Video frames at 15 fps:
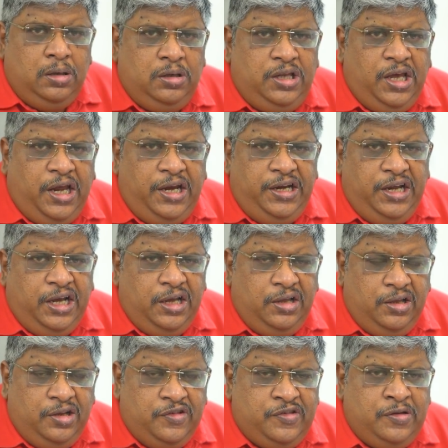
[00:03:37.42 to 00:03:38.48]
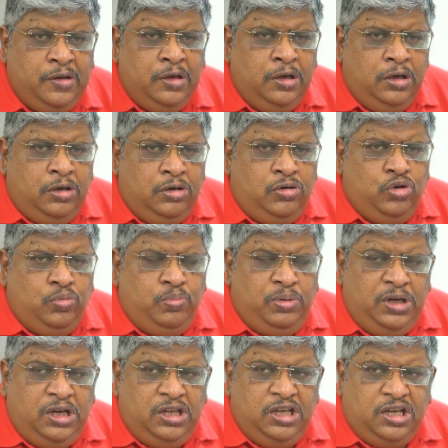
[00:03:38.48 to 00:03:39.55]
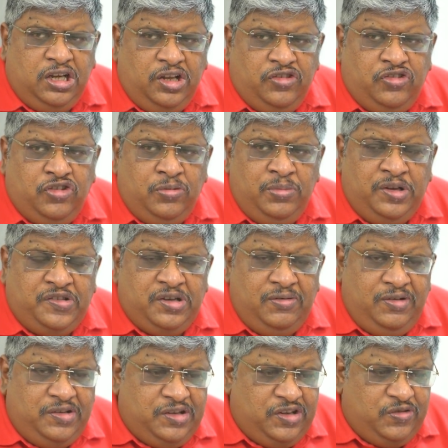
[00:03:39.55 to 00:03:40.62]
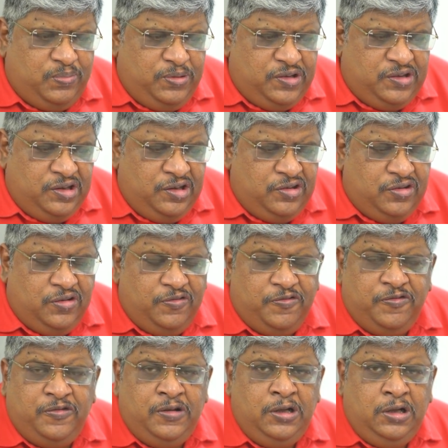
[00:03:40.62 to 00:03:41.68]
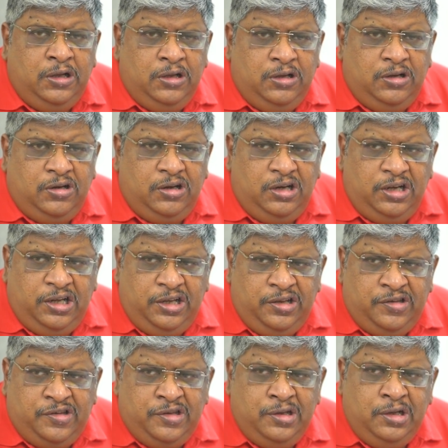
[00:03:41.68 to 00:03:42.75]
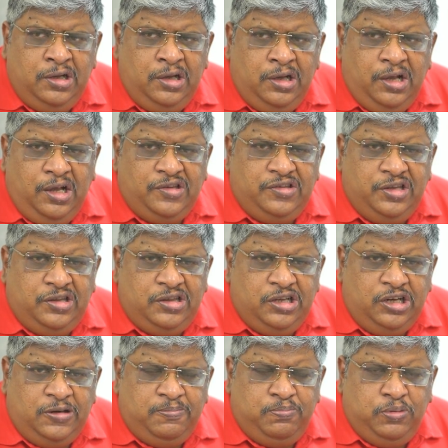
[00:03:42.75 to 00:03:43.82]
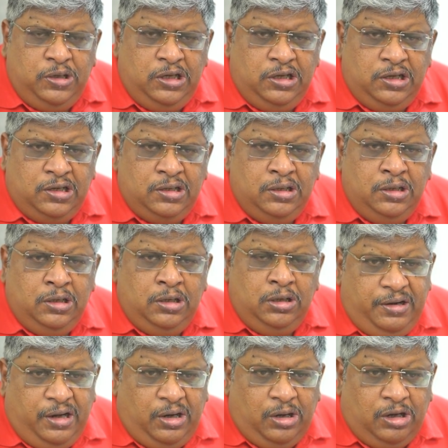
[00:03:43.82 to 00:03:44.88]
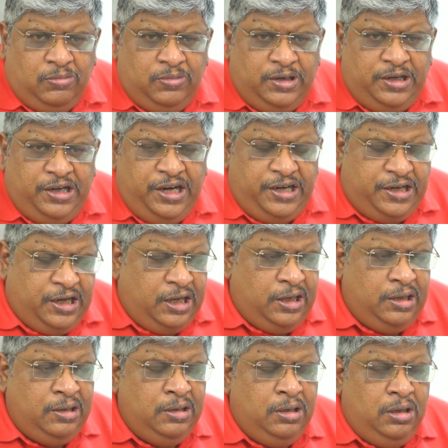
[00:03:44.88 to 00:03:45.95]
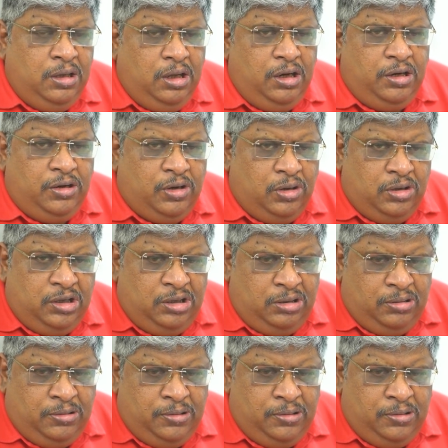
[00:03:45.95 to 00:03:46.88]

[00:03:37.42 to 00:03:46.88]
The idea is to build the consumer services business of Reliance as the third pillar, along with data and oil.